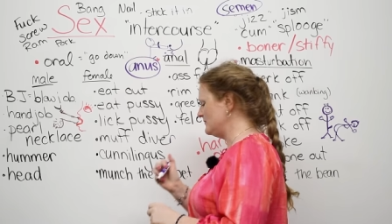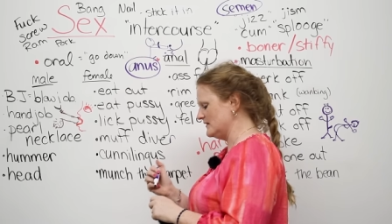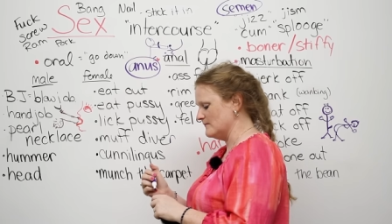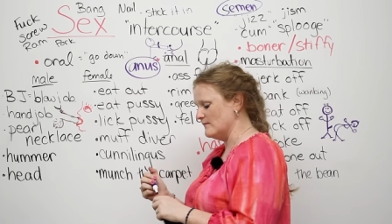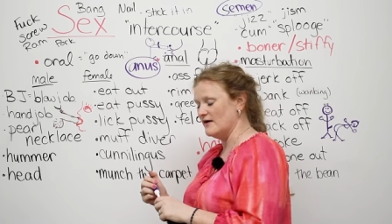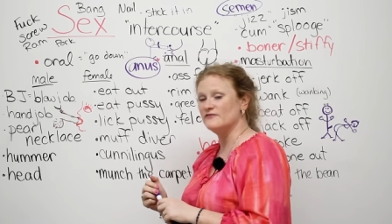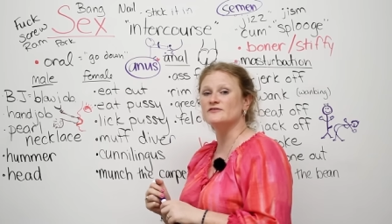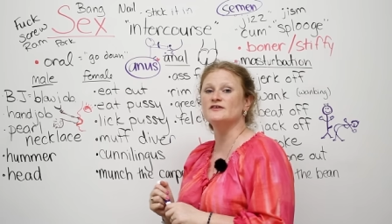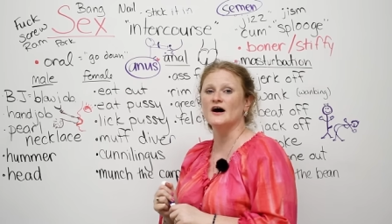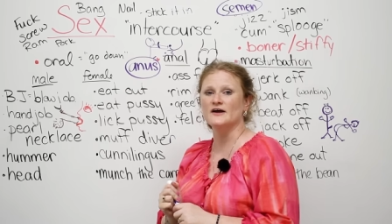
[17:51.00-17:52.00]
would be a muff
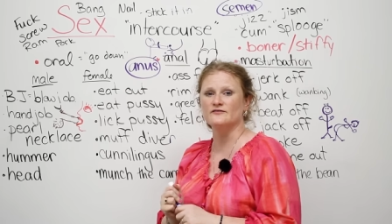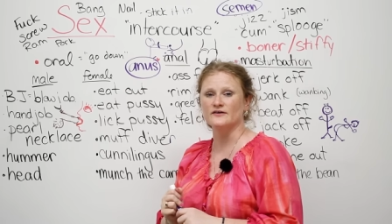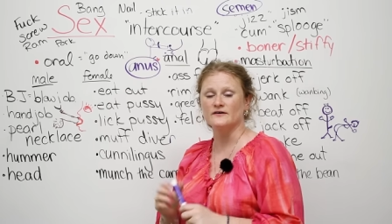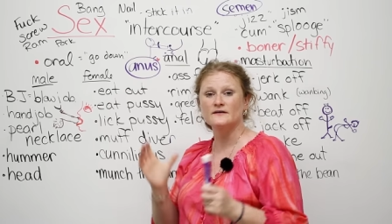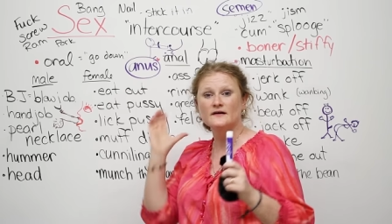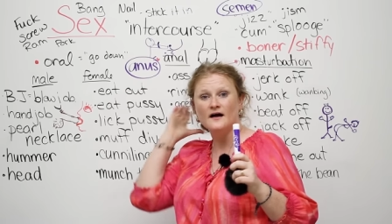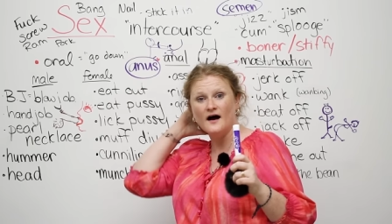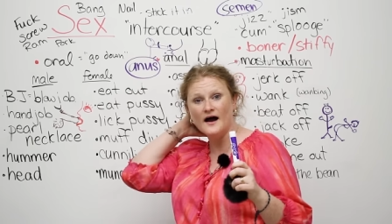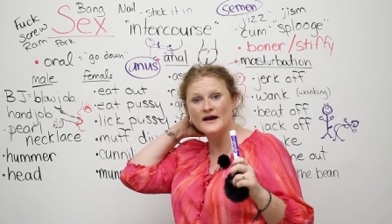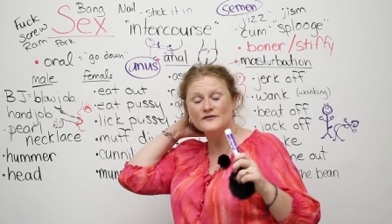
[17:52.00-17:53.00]
diver.
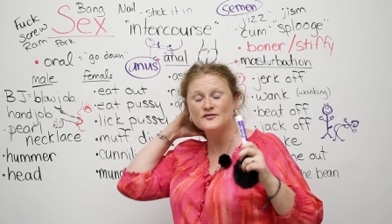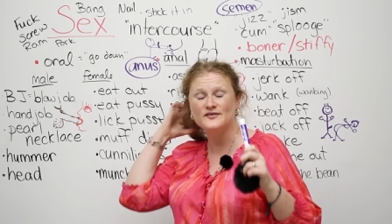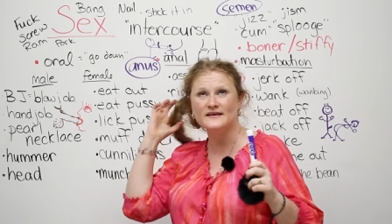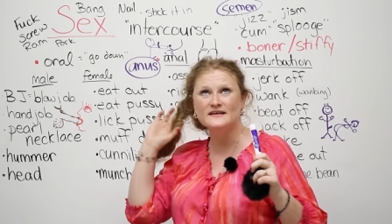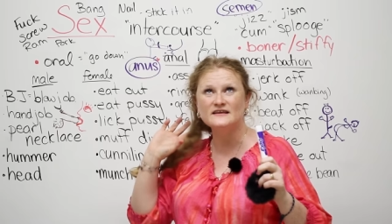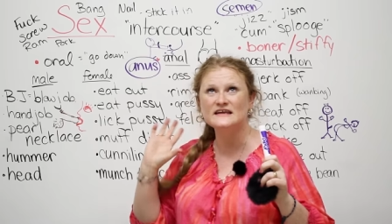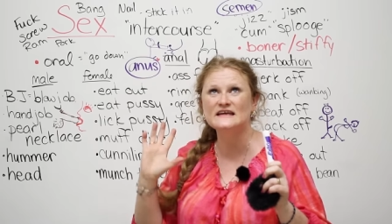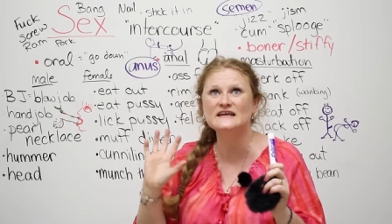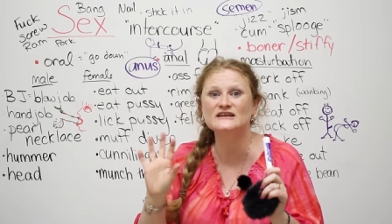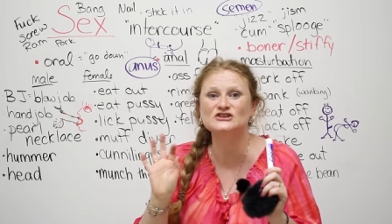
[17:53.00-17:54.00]
I have seen
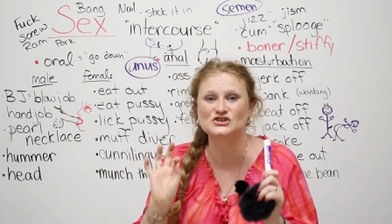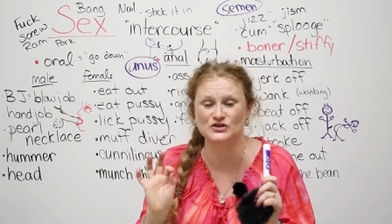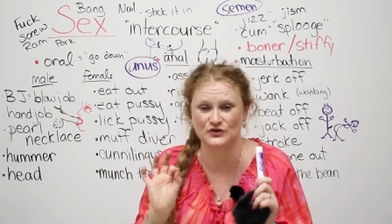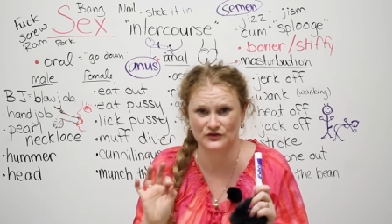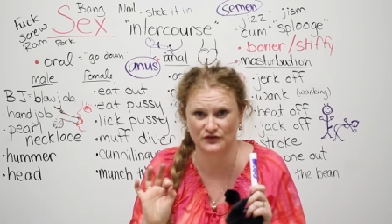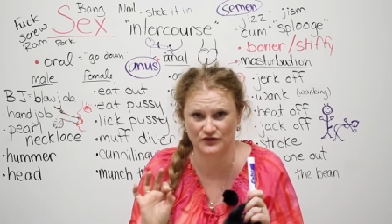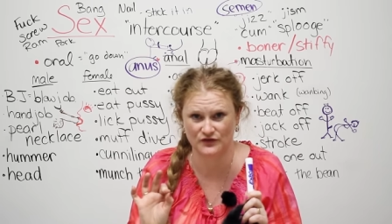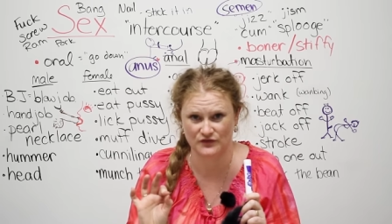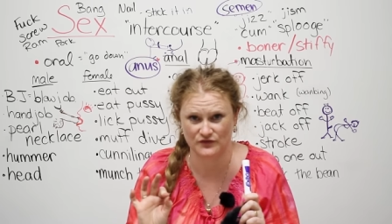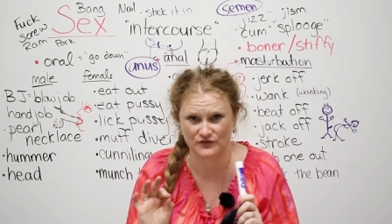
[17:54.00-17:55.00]
t
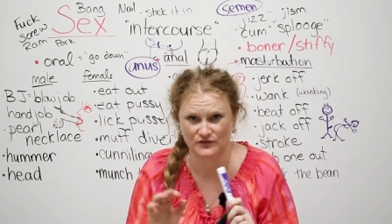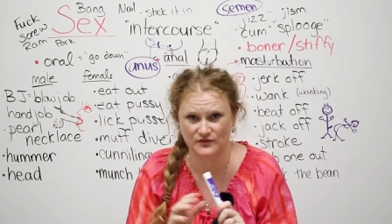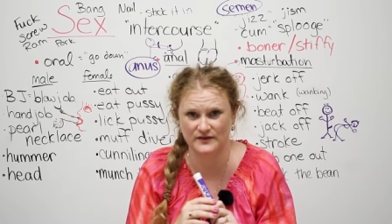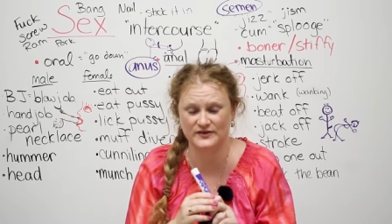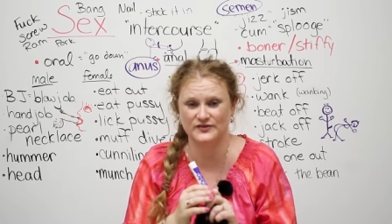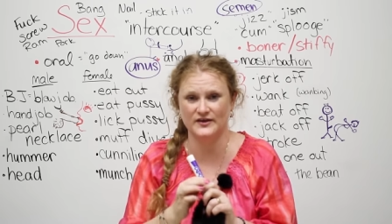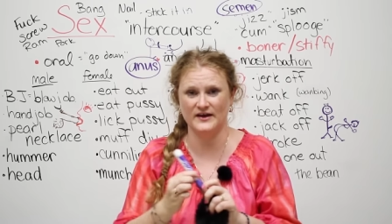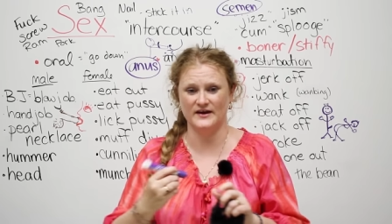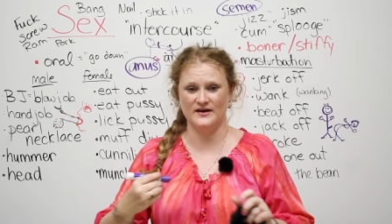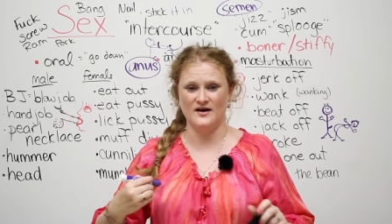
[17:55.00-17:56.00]
shirts that
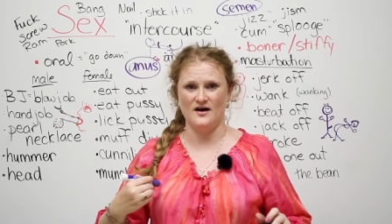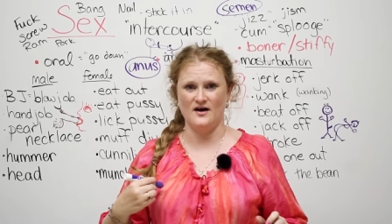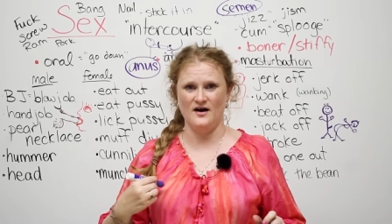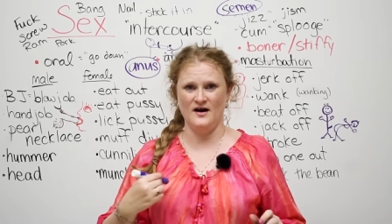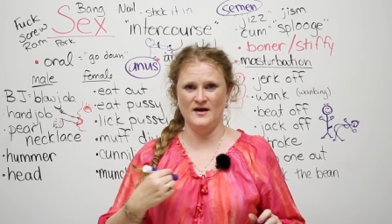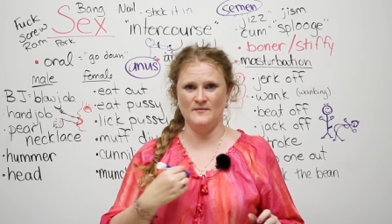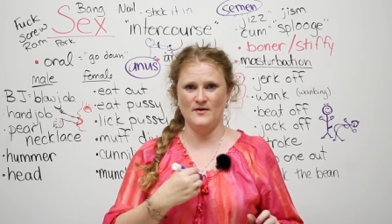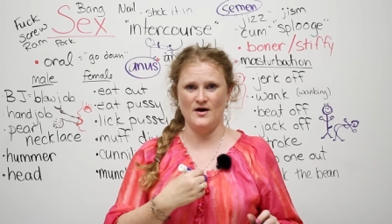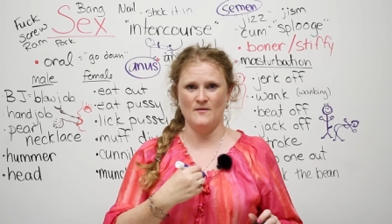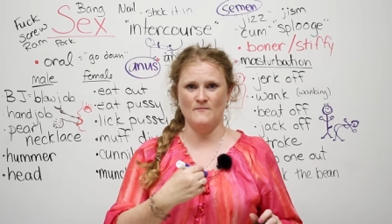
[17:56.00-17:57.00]
say, I'm
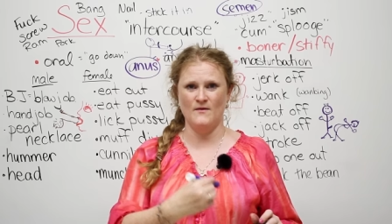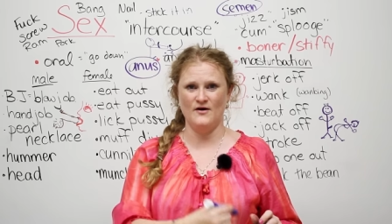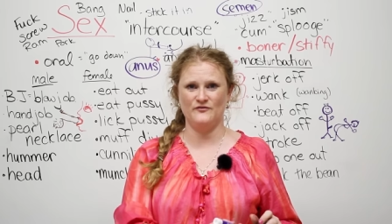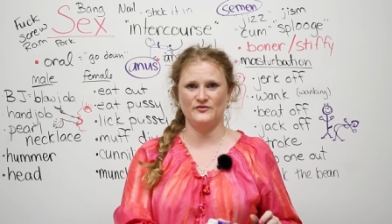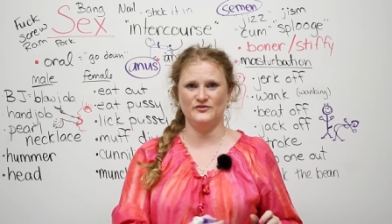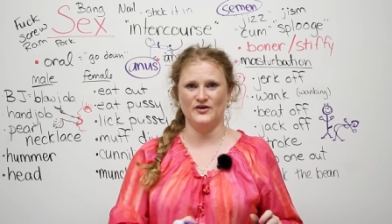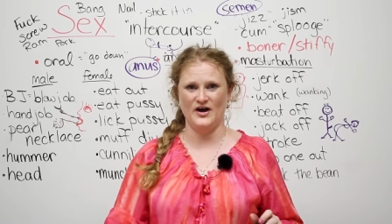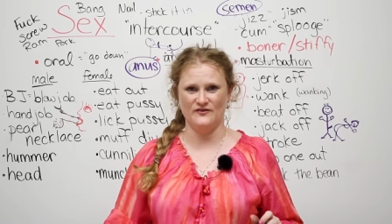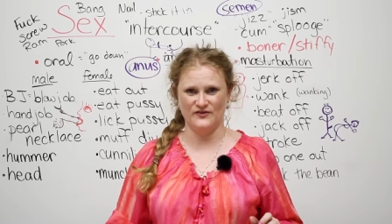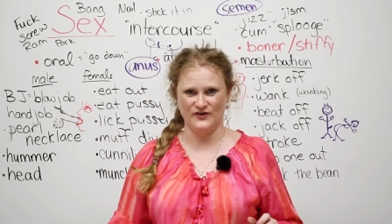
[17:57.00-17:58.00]
a muff
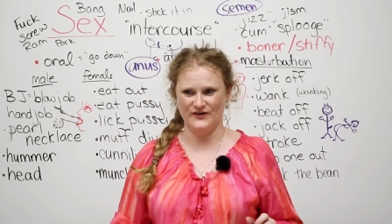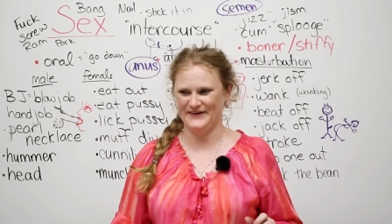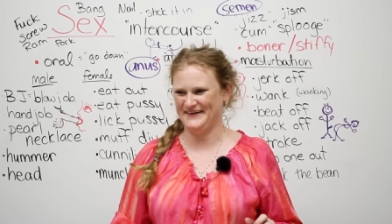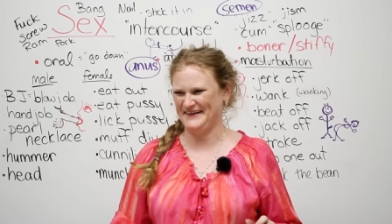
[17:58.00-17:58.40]
diver.